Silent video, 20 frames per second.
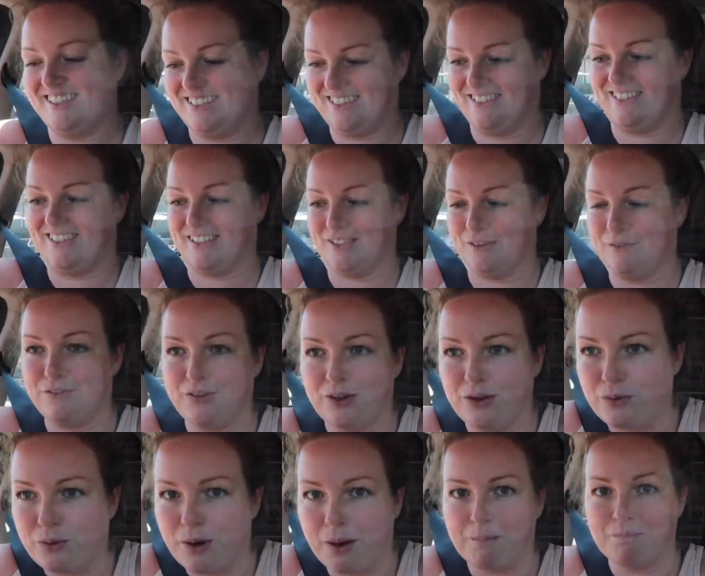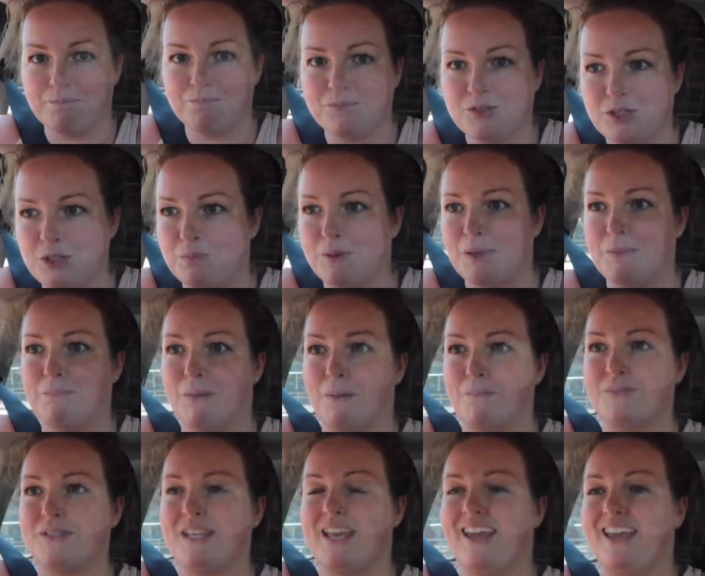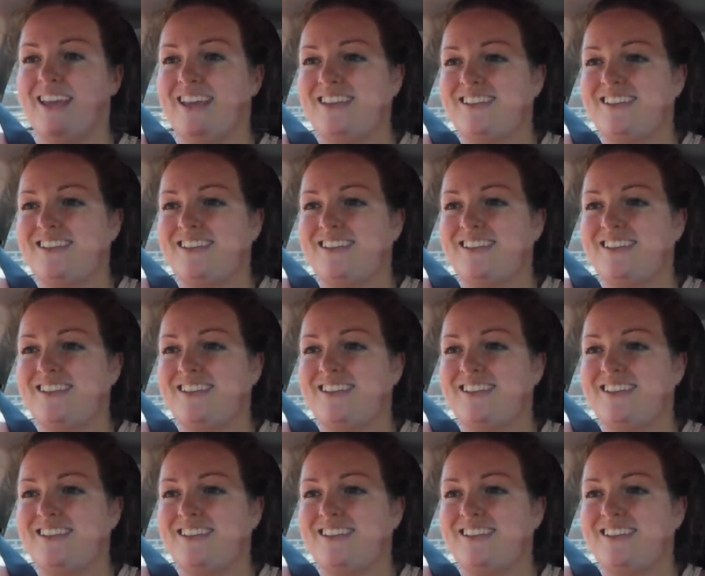Sorry, there's a few um, speed bumps here.